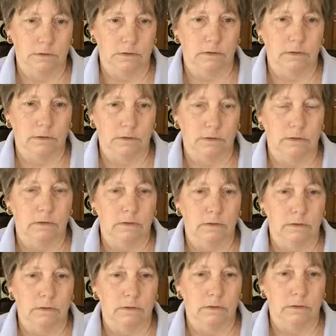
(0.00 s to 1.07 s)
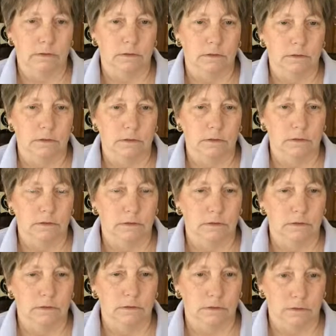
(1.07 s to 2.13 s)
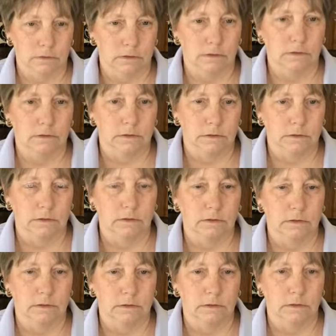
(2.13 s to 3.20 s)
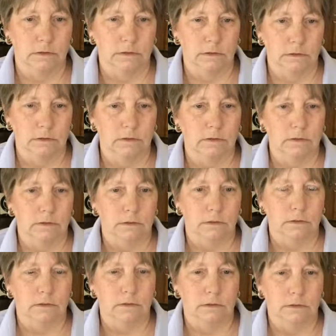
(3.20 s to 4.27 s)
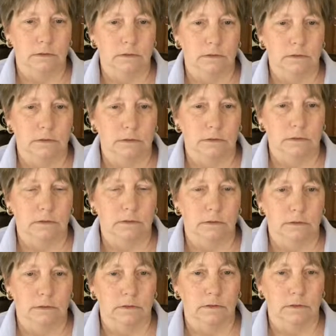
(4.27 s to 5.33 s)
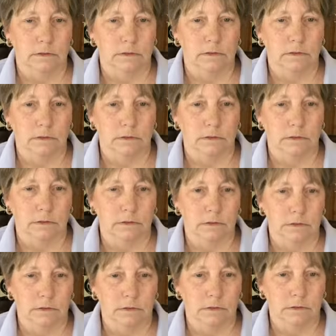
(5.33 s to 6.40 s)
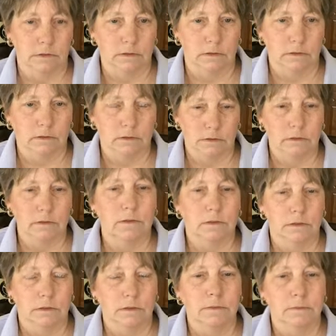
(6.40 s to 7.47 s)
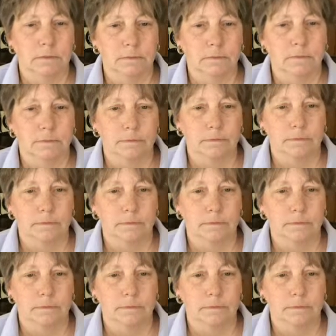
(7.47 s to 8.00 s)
[no speech]